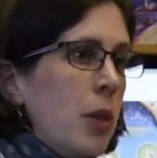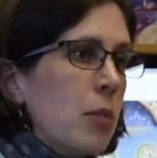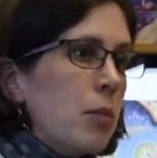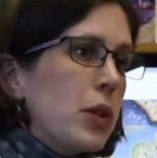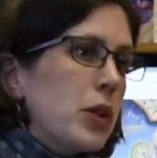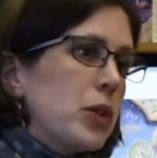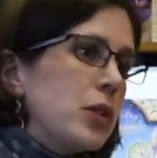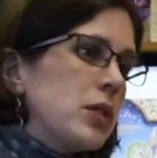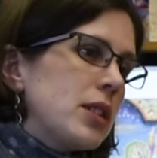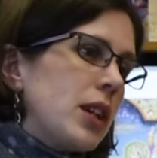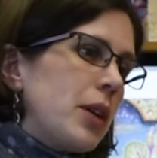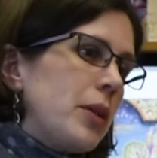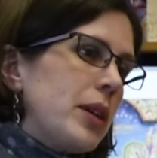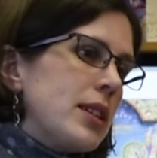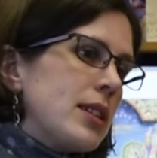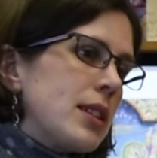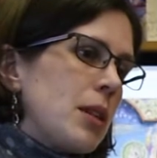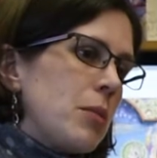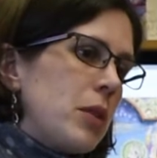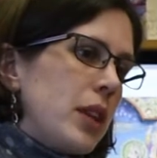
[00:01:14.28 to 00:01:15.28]
but also in
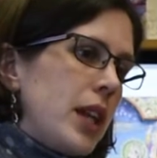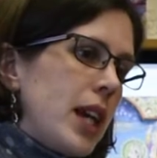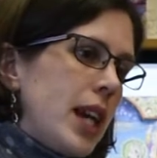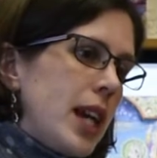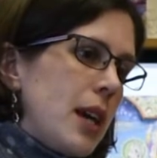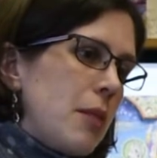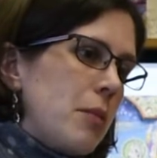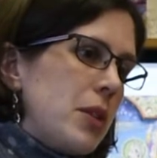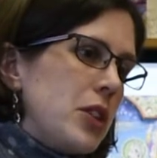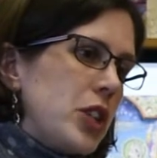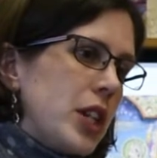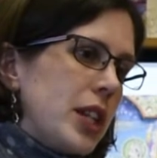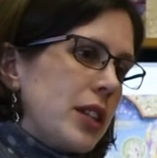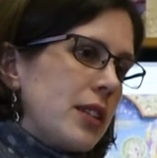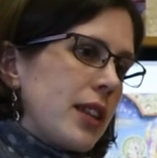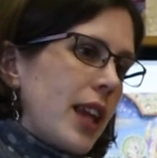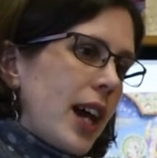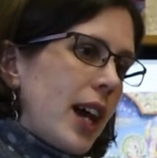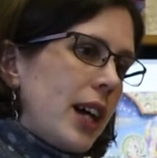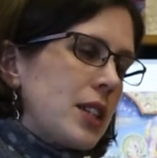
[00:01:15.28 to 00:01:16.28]
some of the images
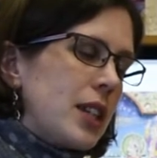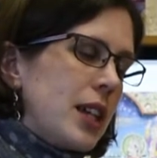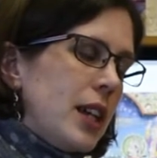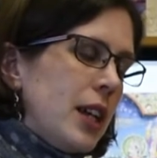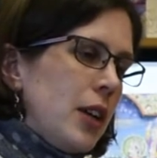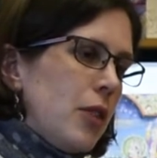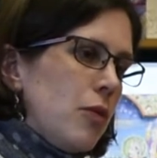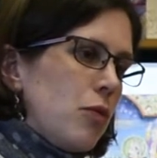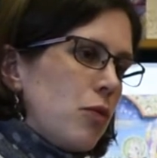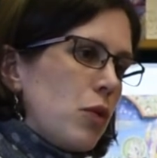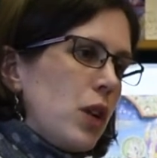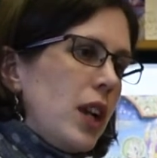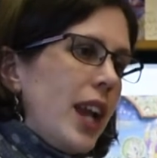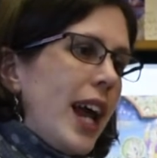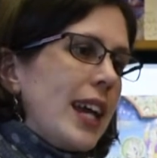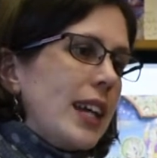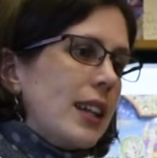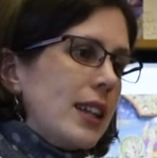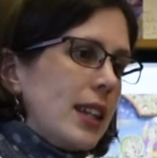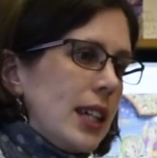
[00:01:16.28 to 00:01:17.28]
that
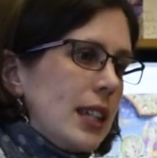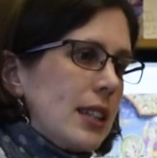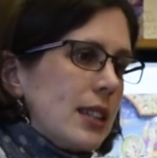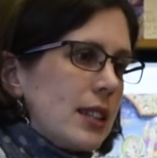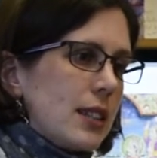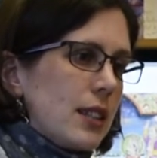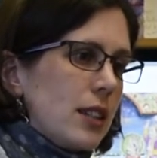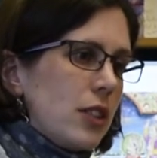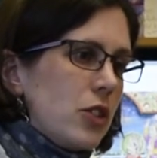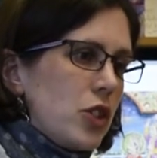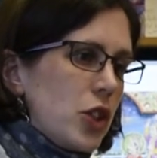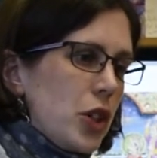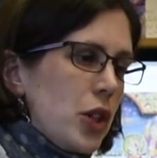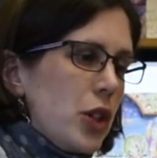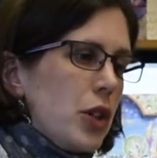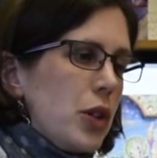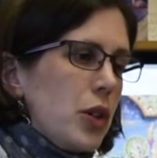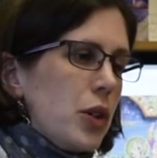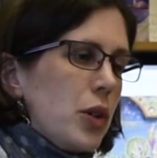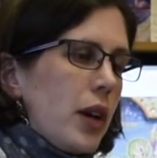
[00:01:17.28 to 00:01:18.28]
relate these
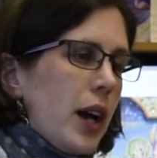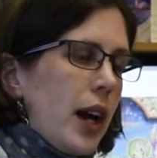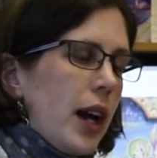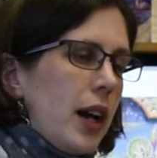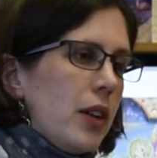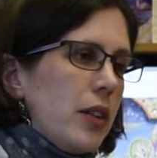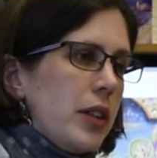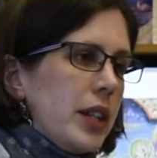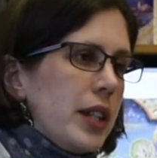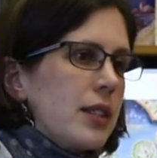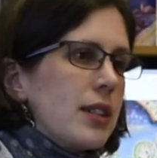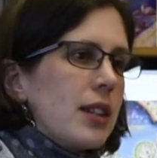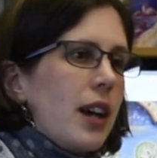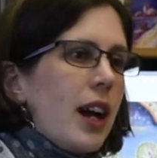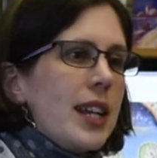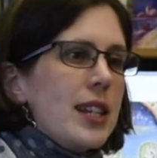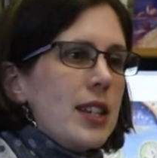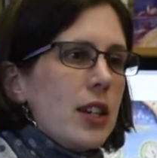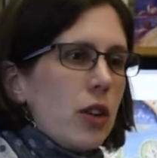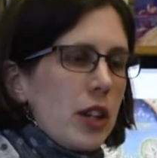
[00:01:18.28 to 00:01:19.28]
to this
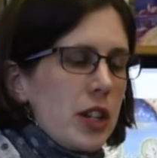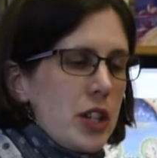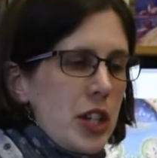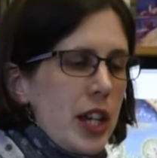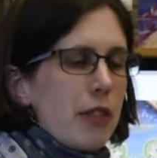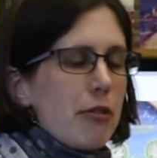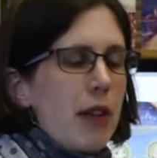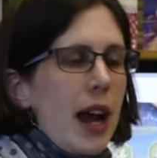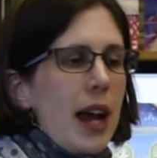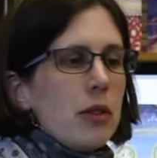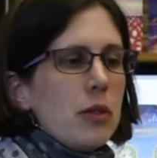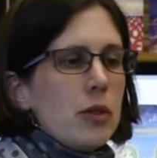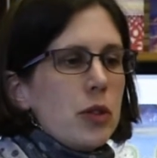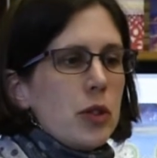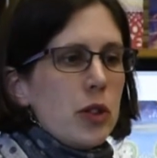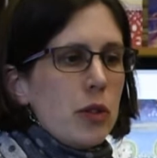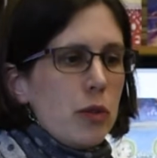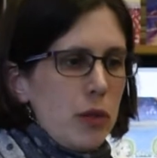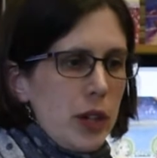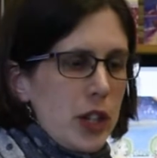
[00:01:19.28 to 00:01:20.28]
ideology around
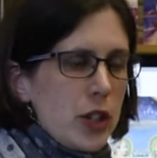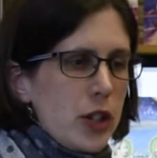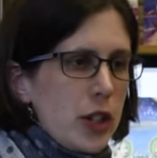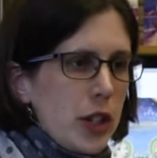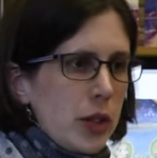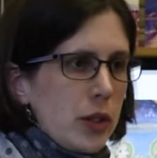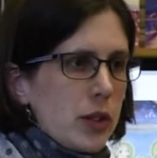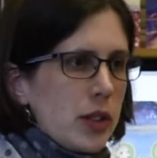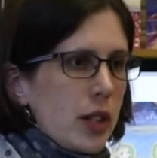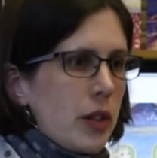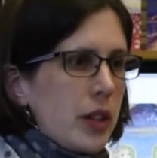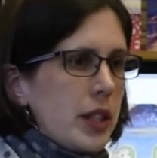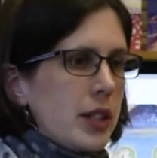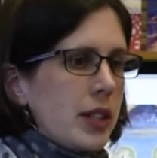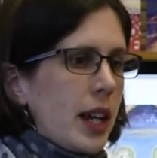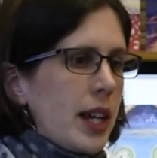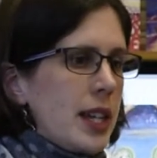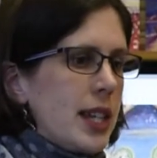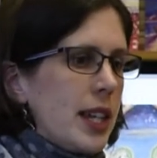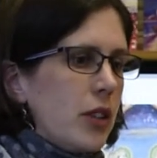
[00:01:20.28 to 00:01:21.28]
Vishnu. So this
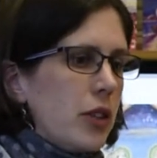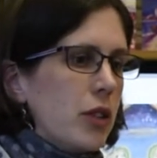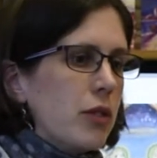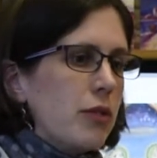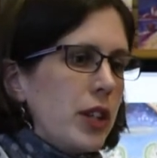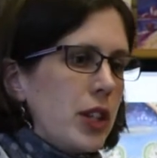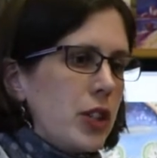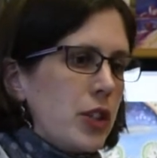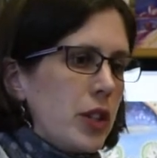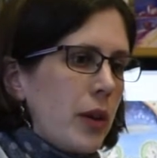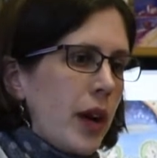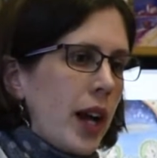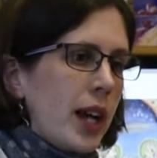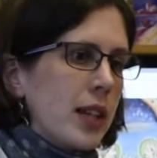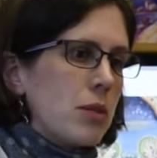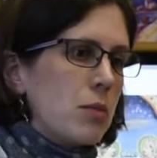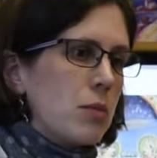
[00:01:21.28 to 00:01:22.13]
idea that Vishnu has